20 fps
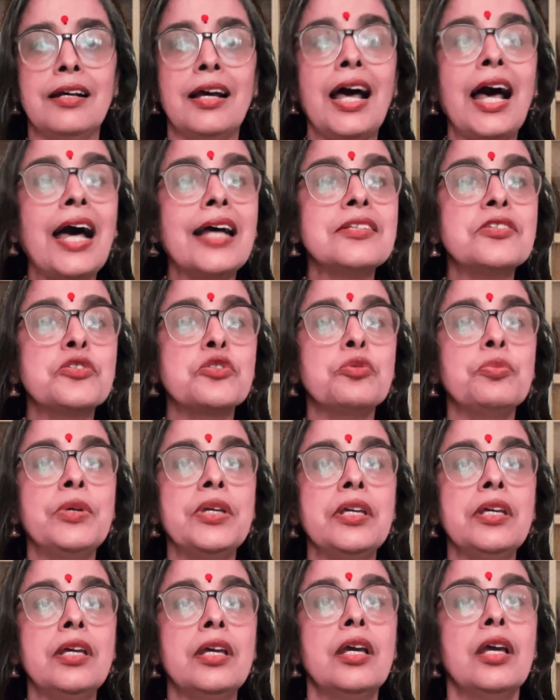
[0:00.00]
has to
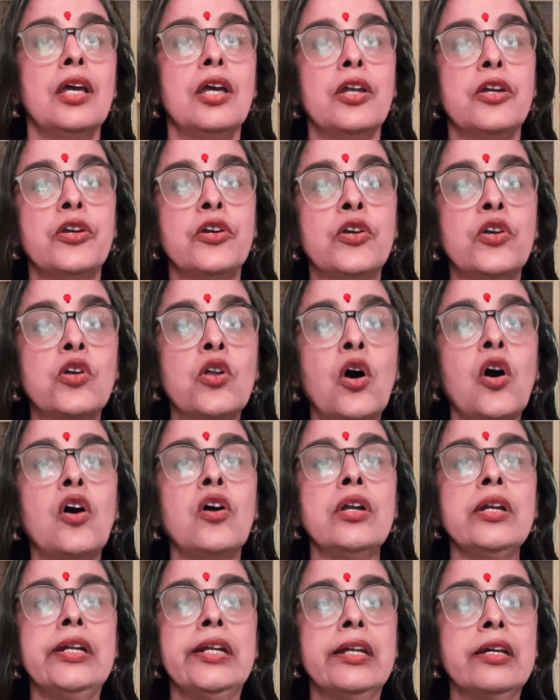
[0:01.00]
be
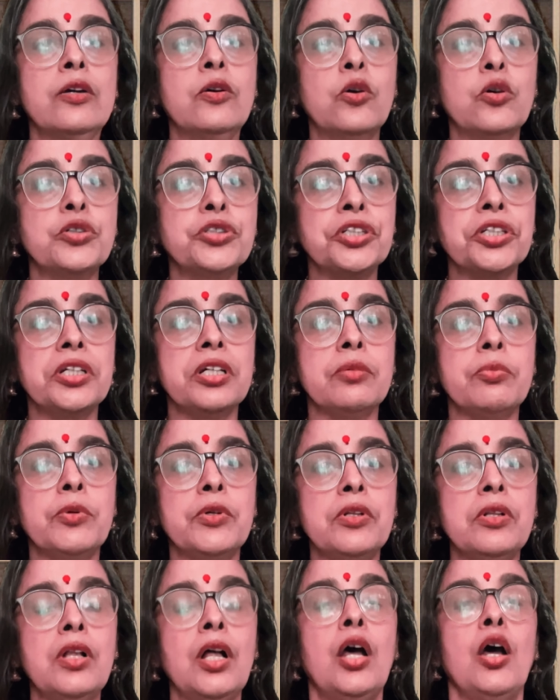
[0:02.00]

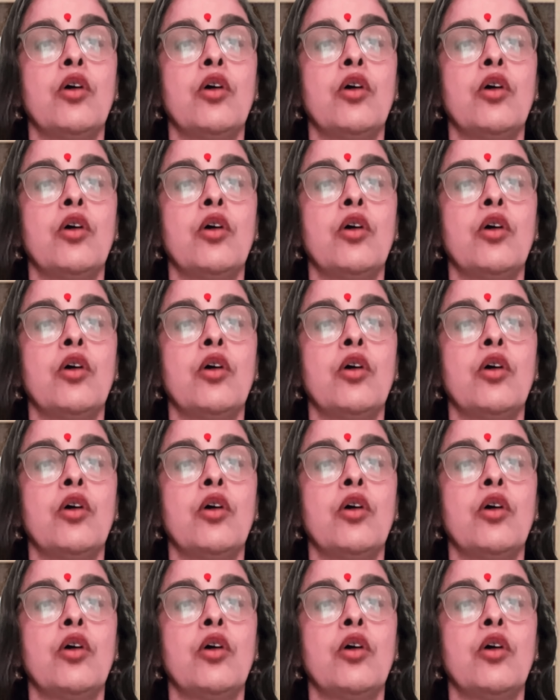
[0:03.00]
non-negotiable